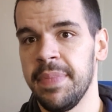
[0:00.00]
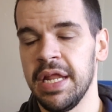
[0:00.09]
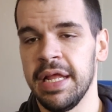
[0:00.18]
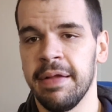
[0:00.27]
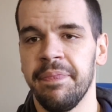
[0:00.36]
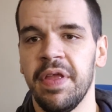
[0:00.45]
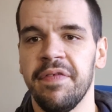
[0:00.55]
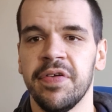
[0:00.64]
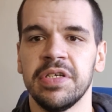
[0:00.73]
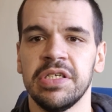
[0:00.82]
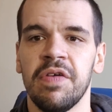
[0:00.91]
Meaning,
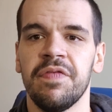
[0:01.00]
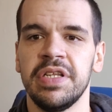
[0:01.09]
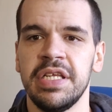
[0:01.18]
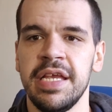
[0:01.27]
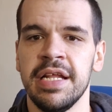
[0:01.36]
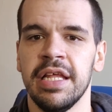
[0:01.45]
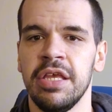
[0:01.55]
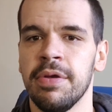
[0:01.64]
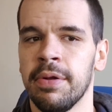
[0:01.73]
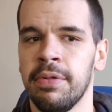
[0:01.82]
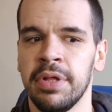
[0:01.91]
if you're so fatigued that
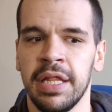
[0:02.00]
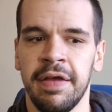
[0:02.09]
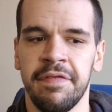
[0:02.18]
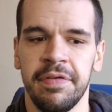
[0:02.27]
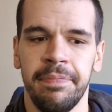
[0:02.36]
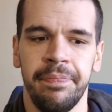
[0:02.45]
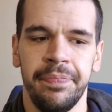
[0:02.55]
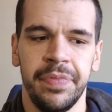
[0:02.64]
you can only lift